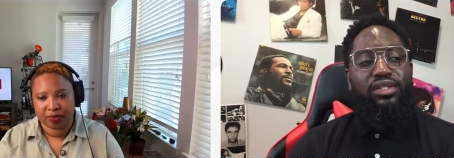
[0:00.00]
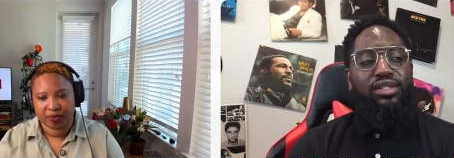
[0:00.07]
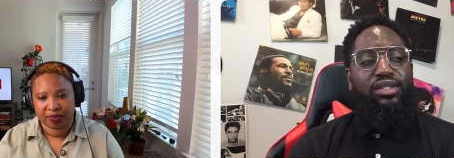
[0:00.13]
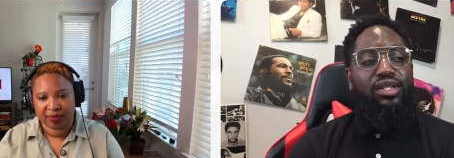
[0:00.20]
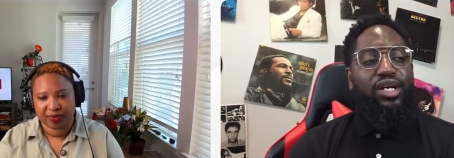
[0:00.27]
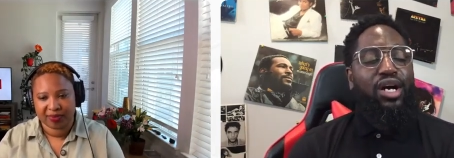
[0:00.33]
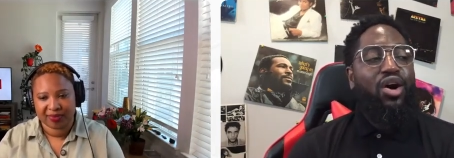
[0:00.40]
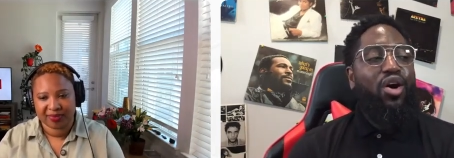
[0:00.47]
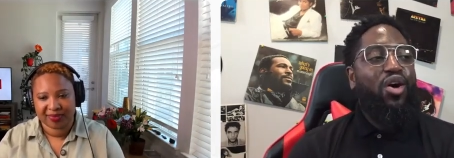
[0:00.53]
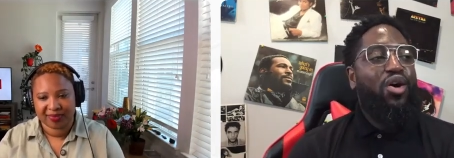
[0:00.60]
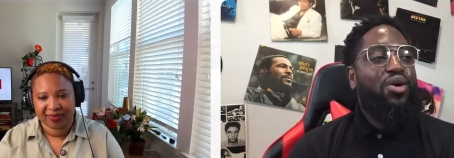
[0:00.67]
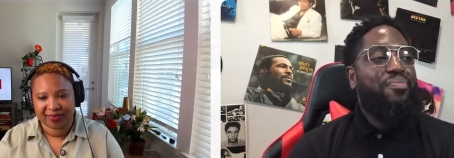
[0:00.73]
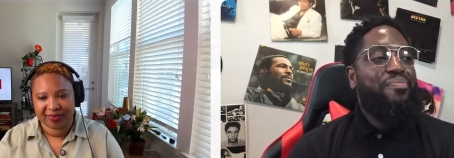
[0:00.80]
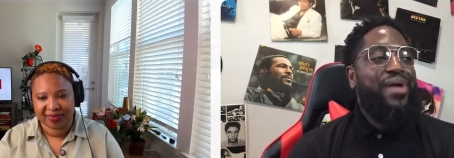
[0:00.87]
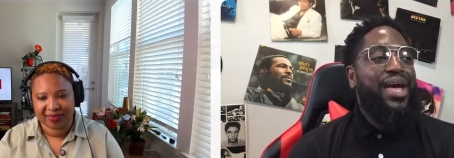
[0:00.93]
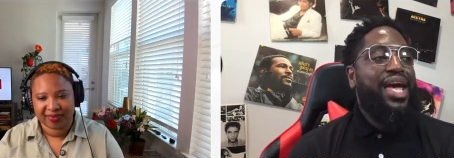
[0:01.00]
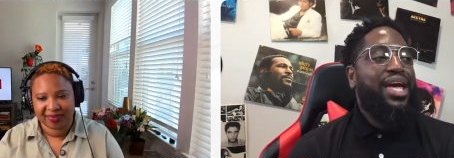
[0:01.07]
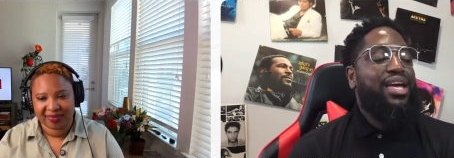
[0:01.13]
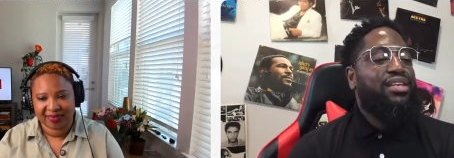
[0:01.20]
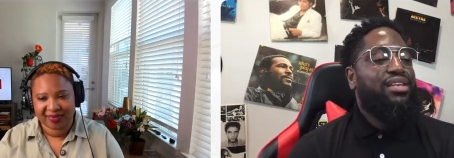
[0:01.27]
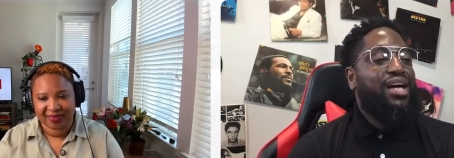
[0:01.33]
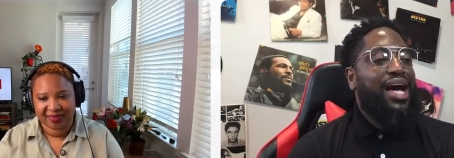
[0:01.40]
Speaker 1: Oh
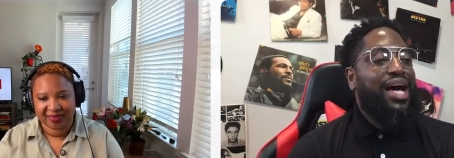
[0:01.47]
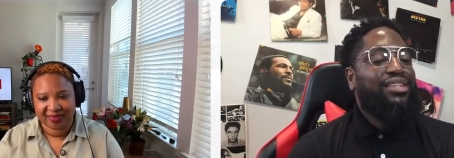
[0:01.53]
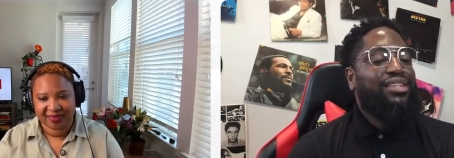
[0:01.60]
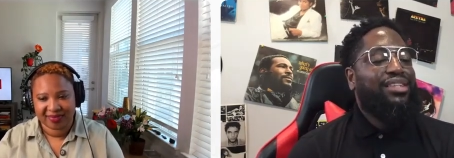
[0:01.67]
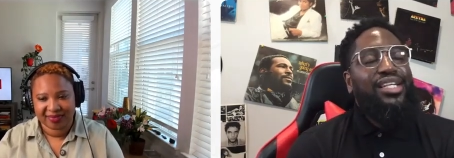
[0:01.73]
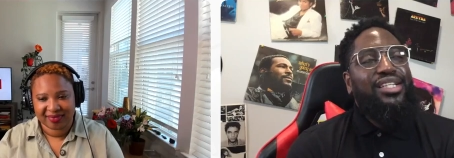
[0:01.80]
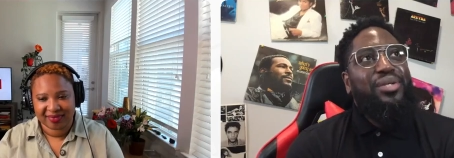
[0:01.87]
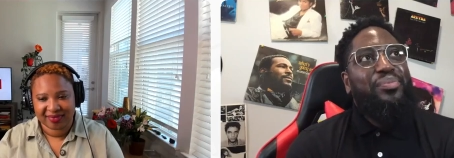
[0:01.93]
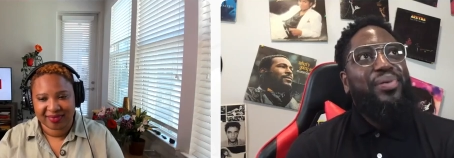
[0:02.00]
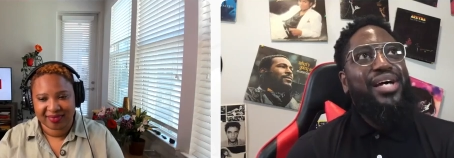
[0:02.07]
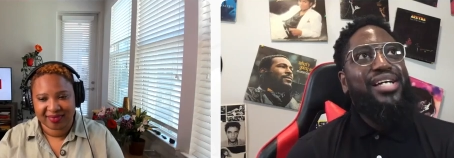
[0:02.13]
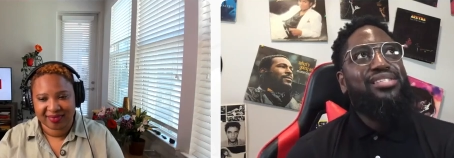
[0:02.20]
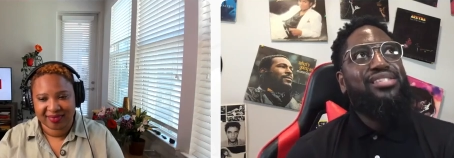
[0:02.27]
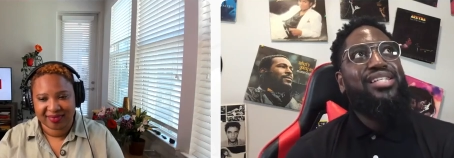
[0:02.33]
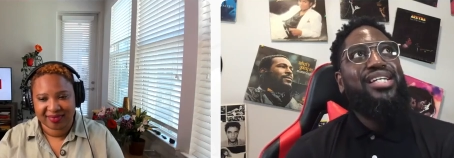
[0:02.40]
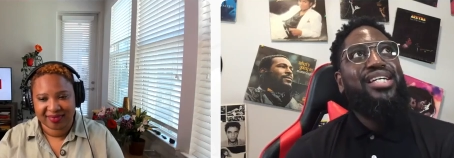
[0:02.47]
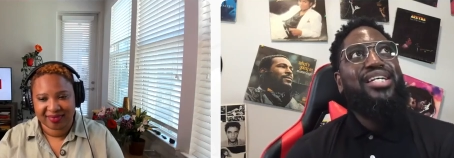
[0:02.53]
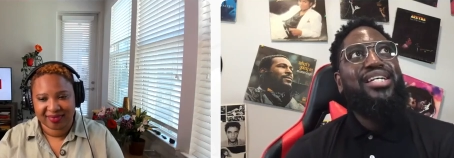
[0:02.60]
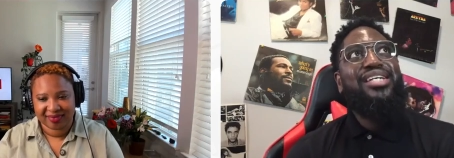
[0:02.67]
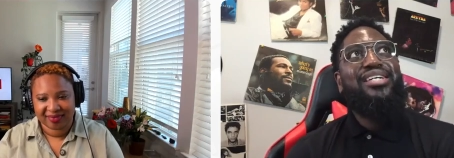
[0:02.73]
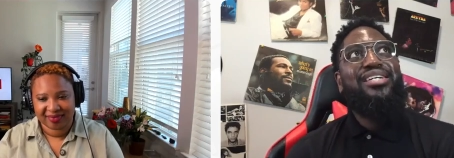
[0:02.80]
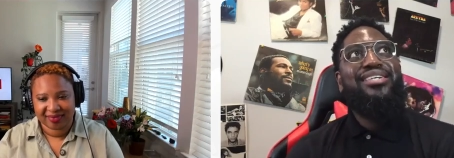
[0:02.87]
man. I think the best
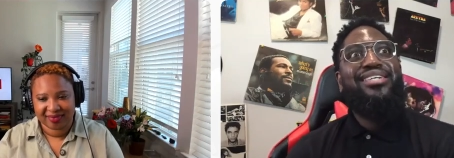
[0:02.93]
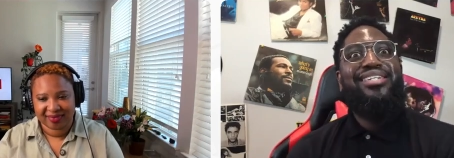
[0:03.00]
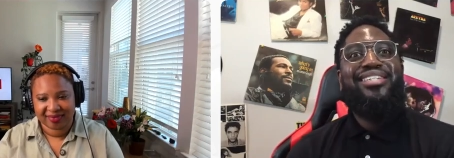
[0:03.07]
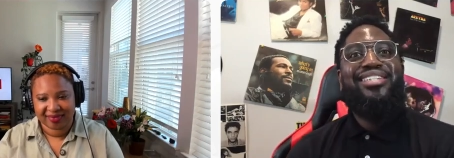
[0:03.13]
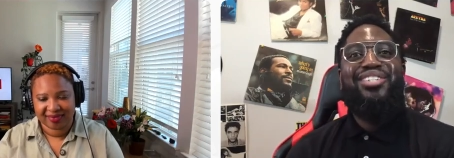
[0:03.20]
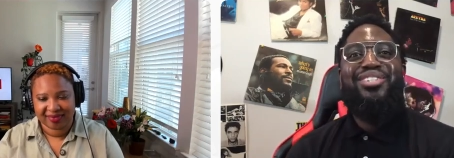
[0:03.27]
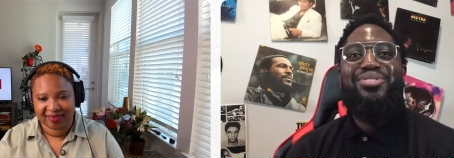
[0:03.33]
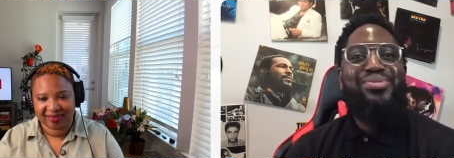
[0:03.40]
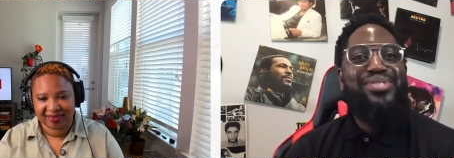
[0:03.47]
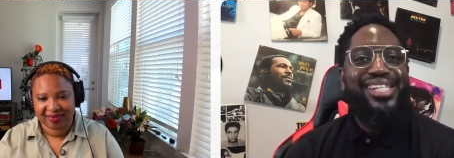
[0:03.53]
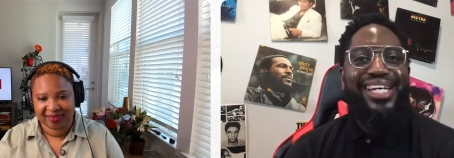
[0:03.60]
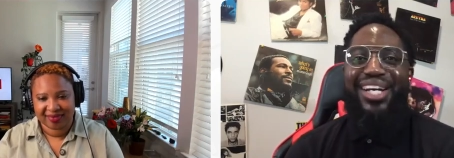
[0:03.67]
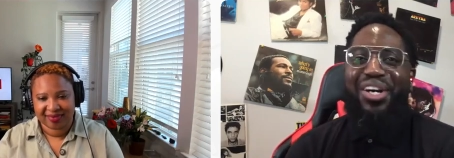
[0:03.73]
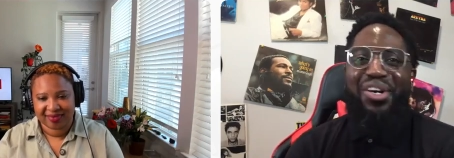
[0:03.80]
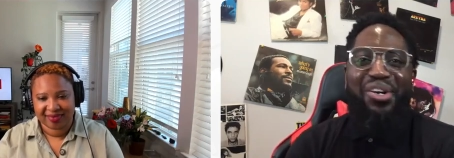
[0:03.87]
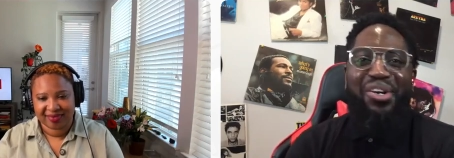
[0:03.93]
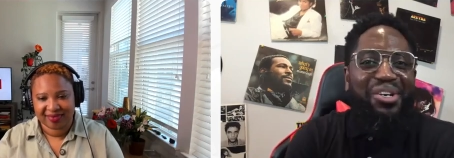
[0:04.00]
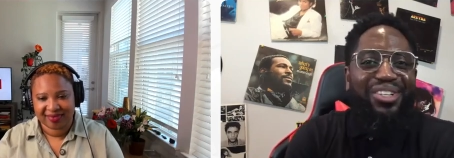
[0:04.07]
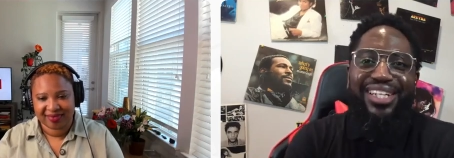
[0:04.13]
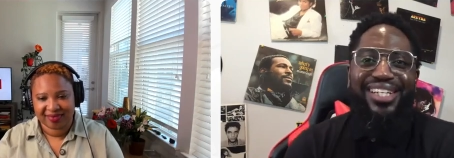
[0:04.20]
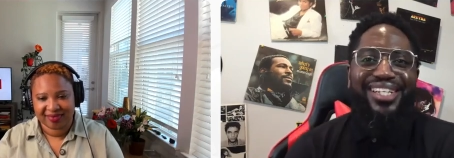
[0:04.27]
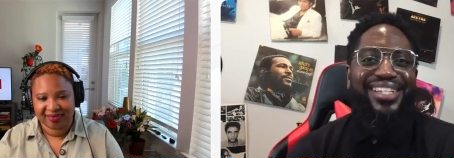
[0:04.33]
thing you said it
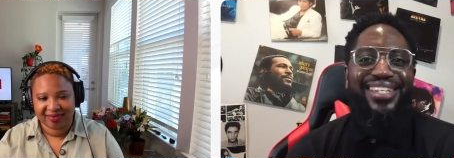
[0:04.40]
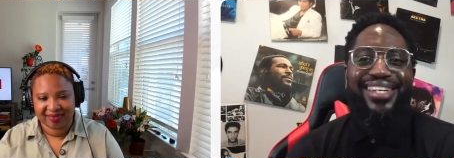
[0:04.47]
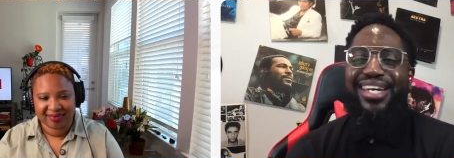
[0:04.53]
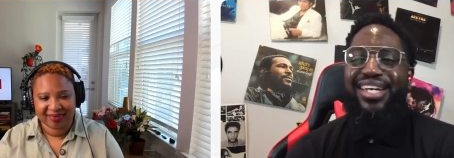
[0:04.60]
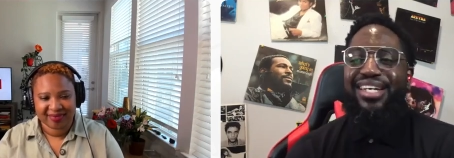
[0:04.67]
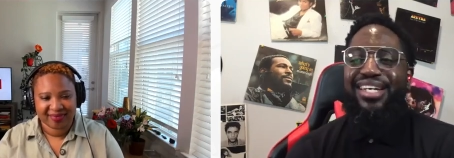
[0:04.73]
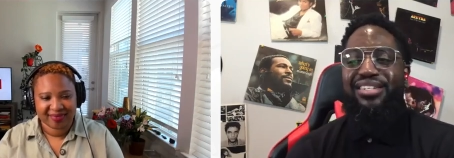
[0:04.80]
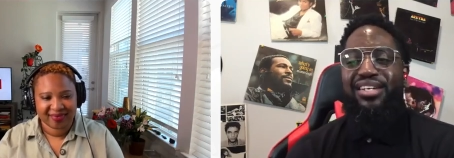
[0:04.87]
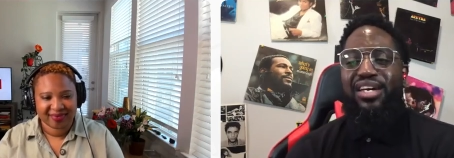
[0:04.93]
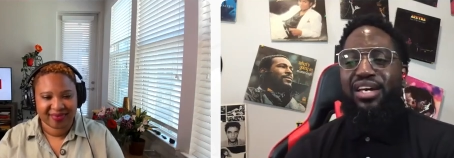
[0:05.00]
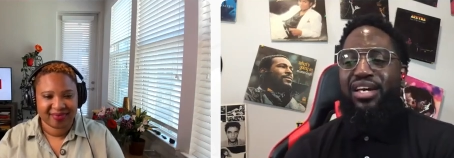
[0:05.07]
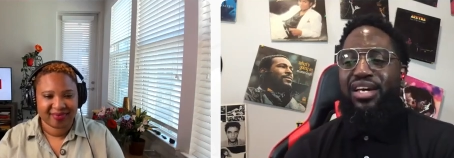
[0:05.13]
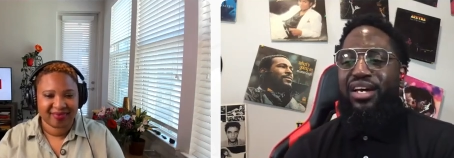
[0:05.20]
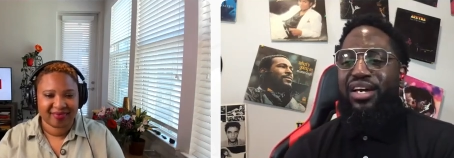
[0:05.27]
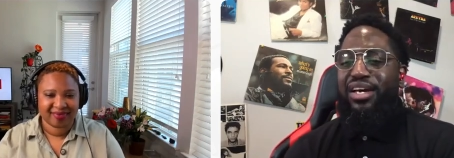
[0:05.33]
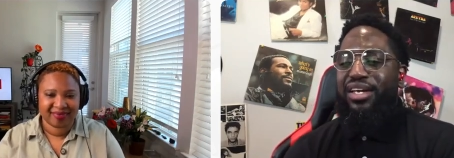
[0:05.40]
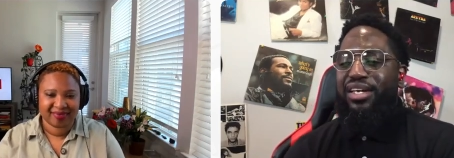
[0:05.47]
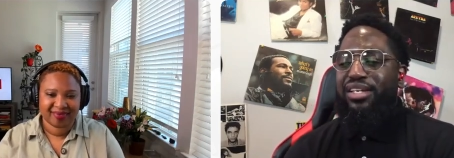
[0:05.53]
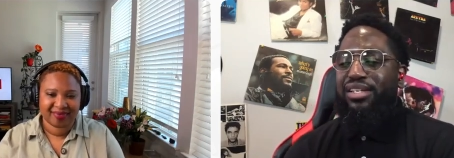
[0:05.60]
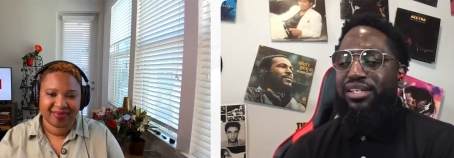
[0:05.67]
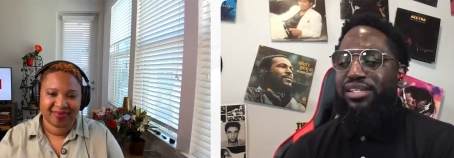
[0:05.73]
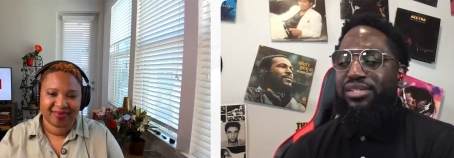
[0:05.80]
earlier again,
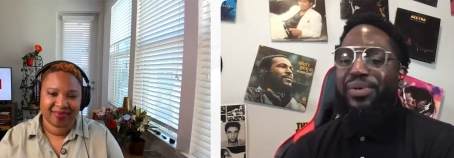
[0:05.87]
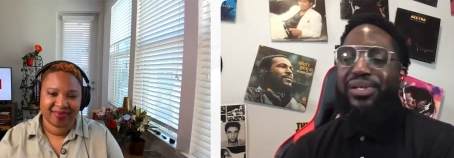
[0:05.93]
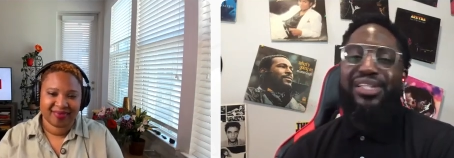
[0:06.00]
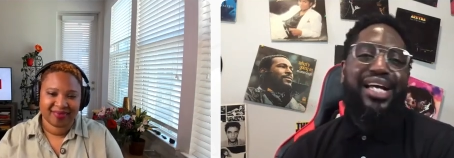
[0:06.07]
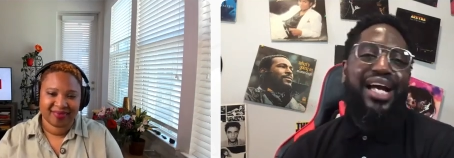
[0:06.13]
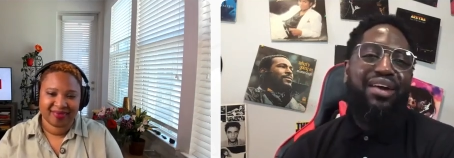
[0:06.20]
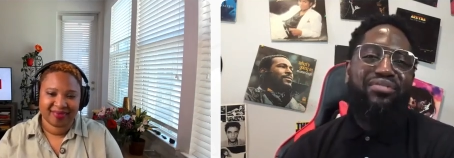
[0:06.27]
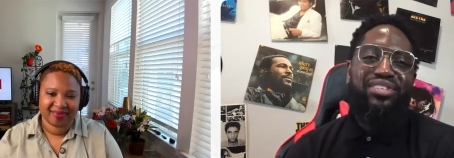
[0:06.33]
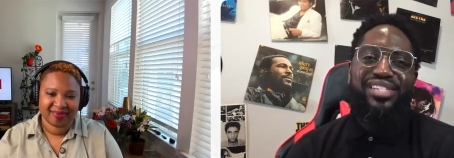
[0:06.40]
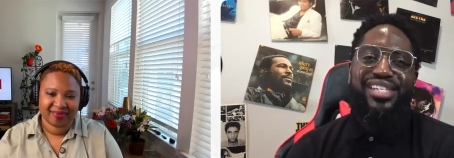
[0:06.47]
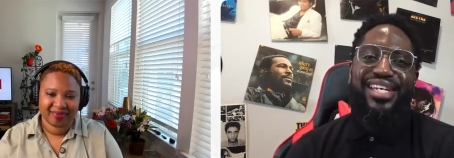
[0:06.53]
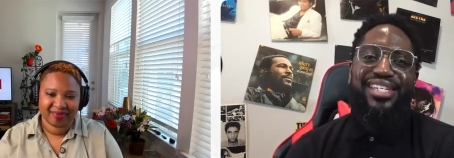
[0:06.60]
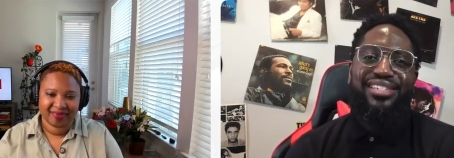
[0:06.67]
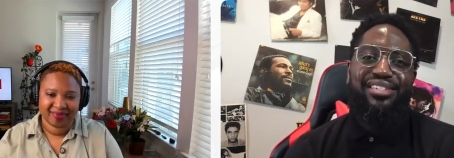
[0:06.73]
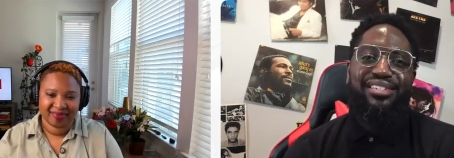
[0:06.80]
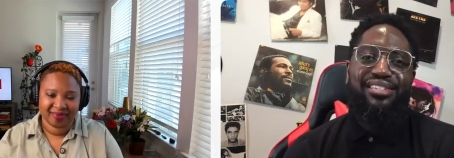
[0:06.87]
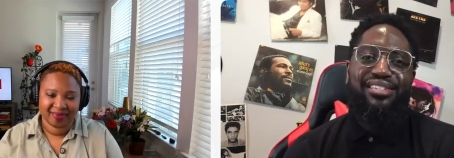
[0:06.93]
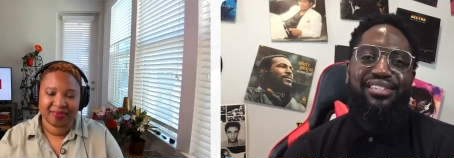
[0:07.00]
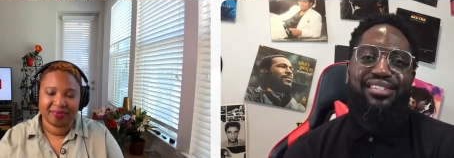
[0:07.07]
it's about the conversations.